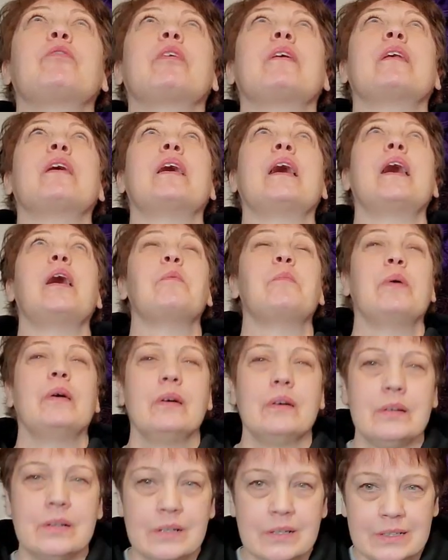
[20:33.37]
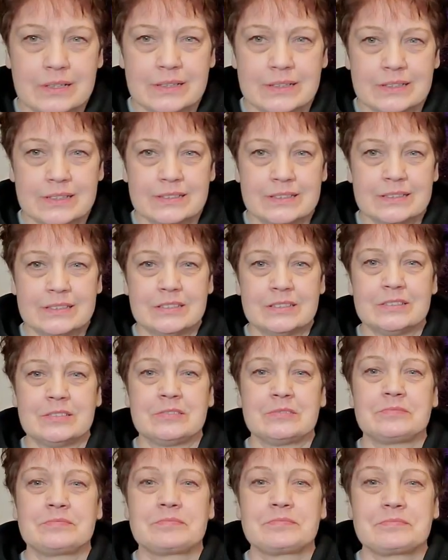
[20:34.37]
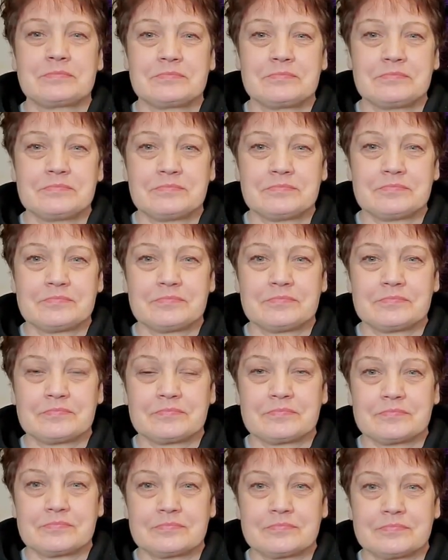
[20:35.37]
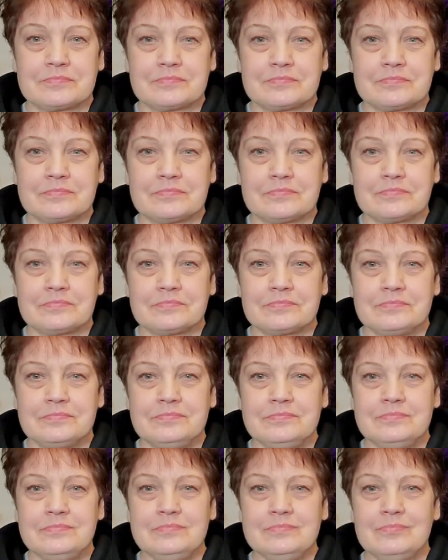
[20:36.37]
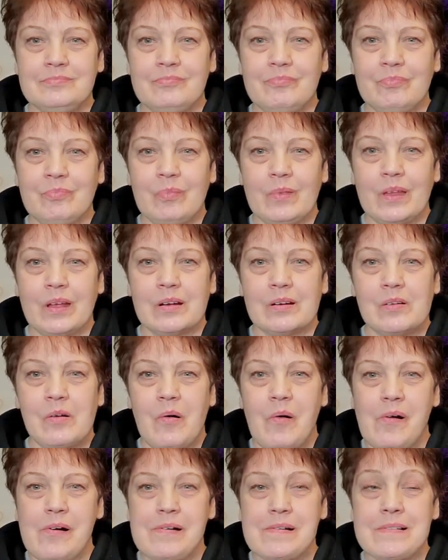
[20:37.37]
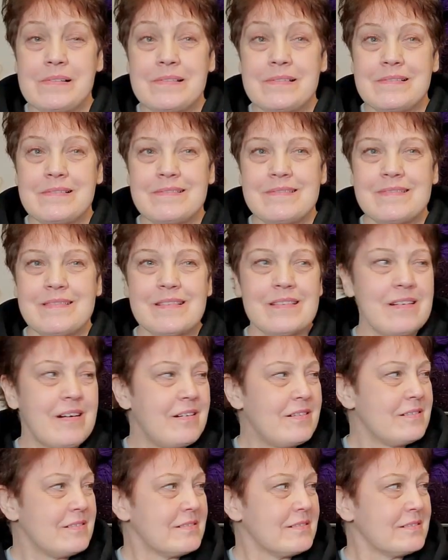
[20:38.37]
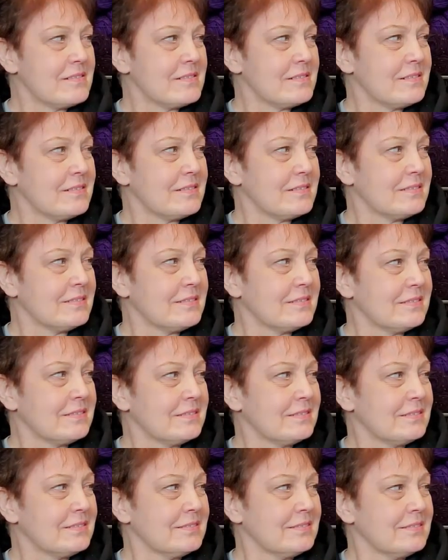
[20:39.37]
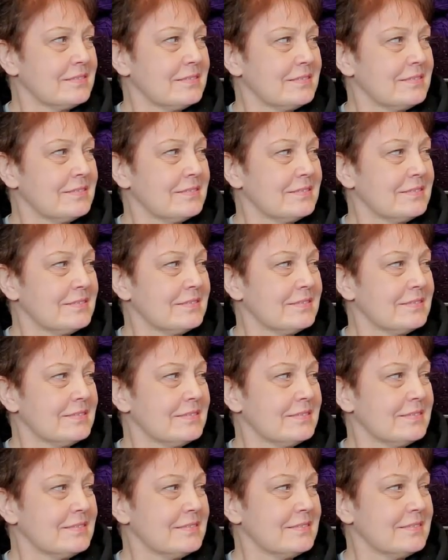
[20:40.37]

No words are spoken by the person on screen.